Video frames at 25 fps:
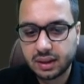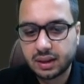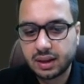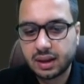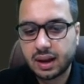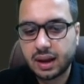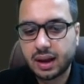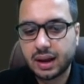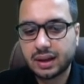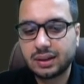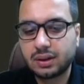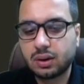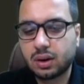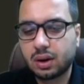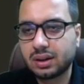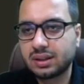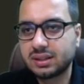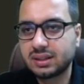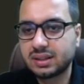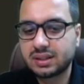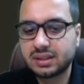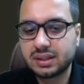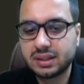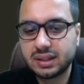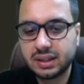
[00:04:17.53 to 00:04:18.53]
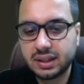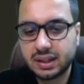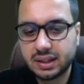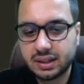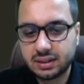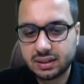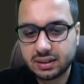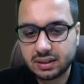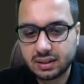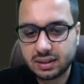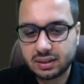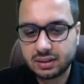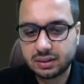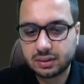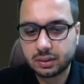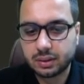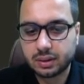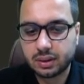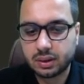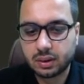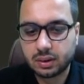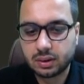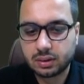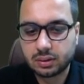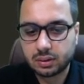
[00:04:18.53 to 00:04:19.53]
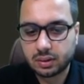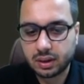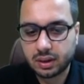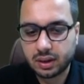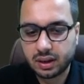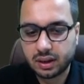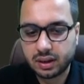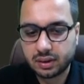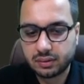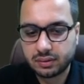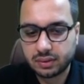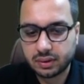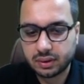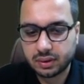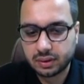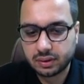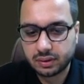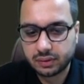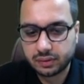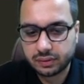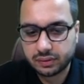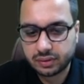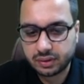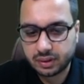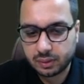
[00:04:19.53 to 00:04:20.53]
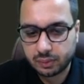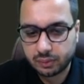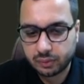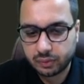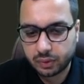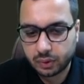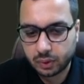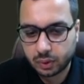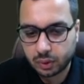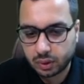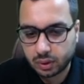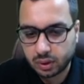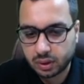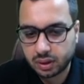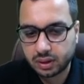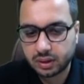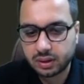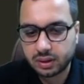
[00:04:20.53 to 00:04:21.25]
and not just integers, you can also have some float.